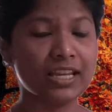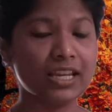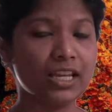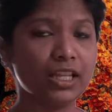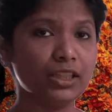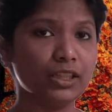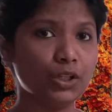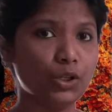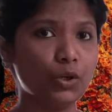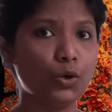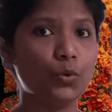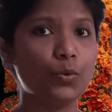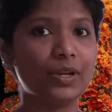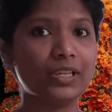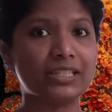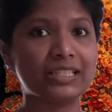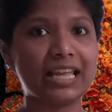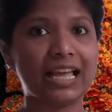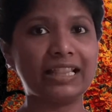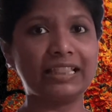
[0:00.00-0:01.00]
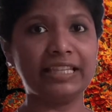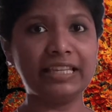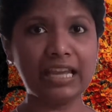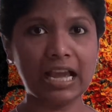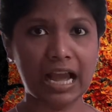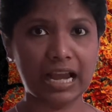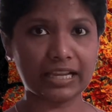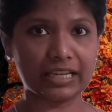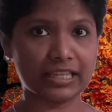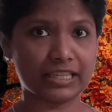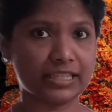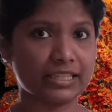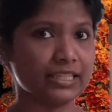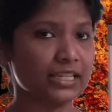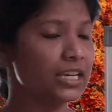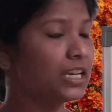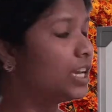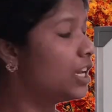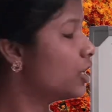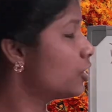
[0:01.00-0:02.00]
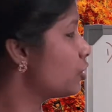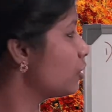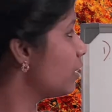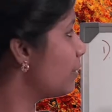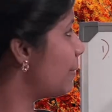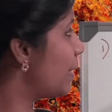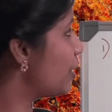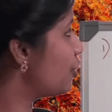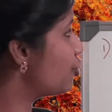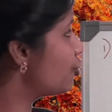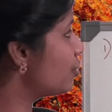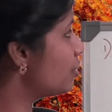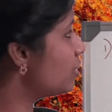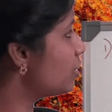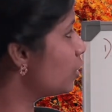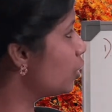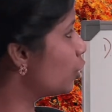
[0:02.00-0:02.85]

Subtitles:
The lowest and the highest. So the mentioned